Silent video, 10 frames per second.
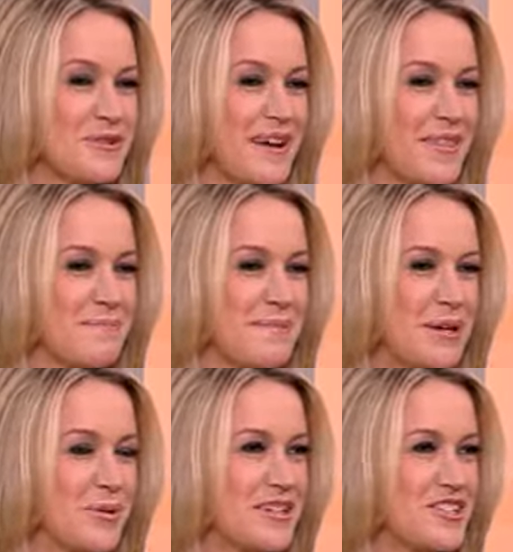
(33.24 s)
around the big
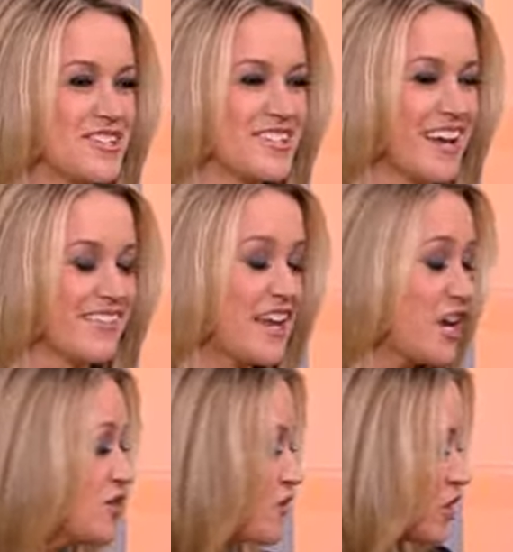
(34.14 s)
questions like that. Now,
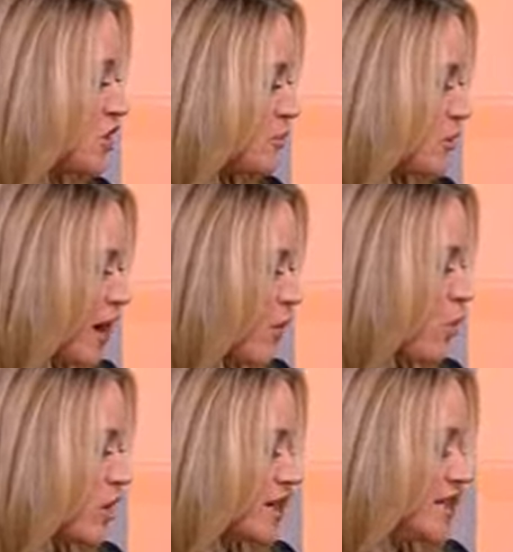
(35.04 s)
you've got a new book out,
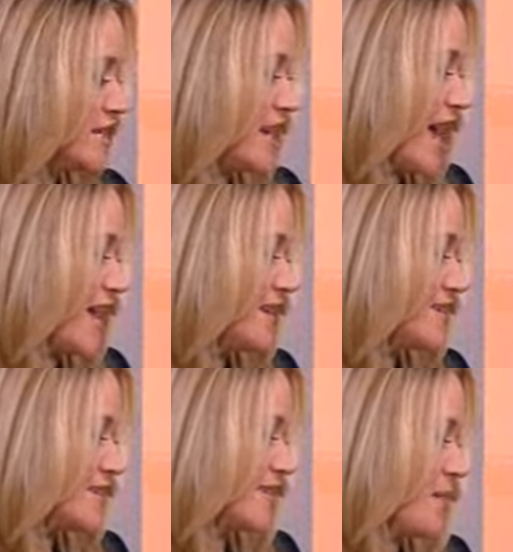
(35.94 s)
What It Takes.